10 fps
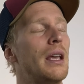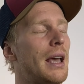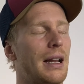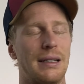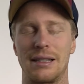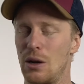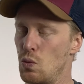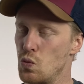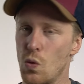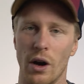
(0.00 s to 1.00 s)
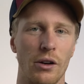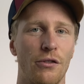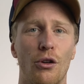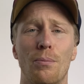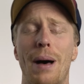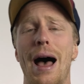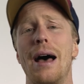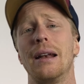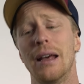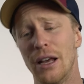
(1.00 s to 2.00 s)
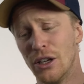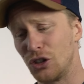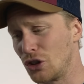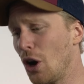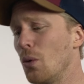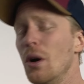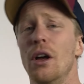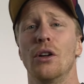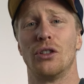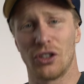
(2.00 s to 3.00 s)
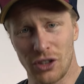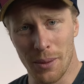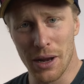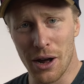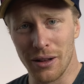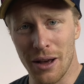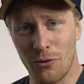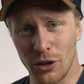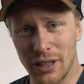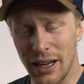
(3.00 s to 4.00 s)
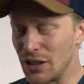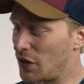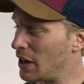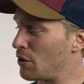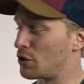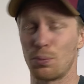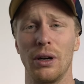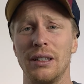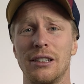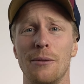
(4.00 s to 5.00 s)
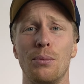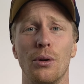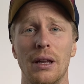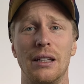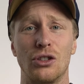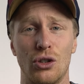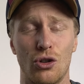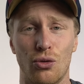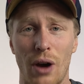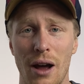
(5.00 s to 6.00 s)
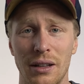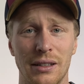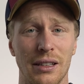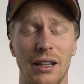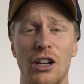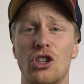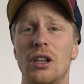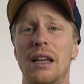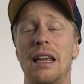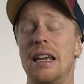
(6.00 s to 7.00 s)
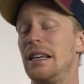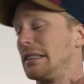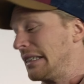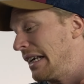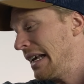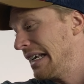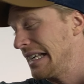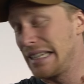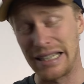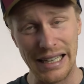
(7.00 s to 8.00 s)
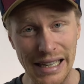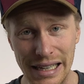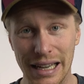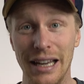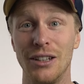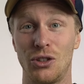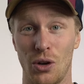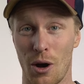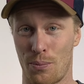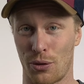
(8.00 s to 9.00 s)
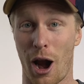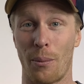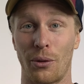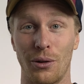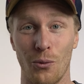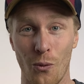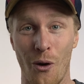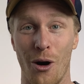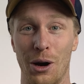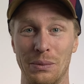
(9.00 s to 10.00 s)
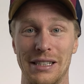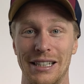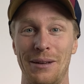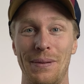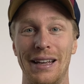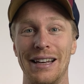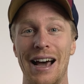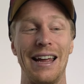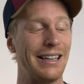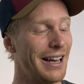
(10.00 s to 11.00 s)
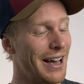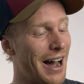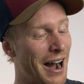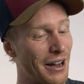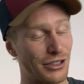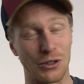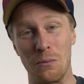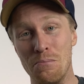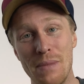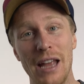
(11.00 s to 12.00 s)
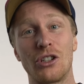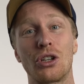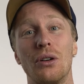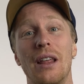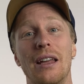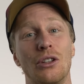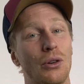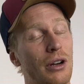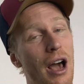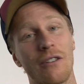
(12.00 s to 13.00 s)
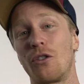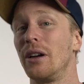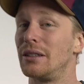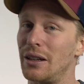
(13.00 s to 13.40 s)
and it's a wonderful pad. So to sum it all up for today's video, it's pretty simple, is ground insulation is key to a proper warm sleeping night. So make sure that you're not afraid to